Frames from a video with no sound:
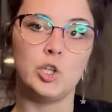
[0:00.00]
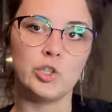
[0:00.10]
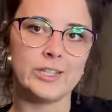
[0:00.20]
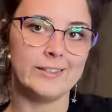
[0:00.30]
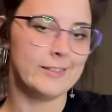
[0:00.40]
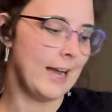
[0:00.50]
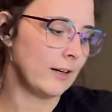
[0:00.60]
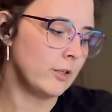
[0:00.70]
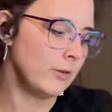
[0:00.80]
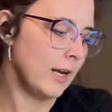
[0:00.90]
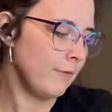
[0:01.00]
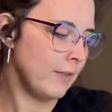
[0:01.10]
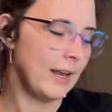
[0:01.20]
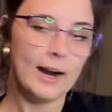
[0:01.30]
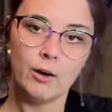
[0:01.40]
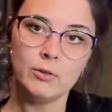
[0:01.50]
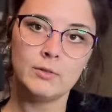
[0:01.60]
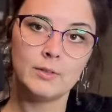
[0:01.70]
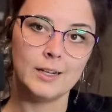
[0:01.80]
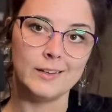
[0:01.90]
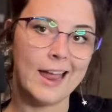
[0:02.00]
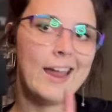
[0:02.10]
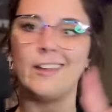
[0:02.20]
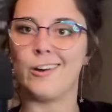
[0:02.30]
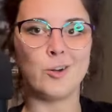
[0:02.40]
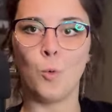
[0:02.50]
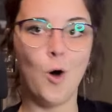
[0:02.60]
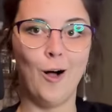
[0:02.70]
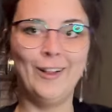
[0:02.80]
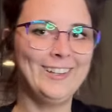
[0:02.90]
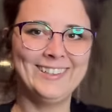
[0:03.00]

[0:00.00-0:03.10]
You can just X-Acto knife that out and hang it on your wall.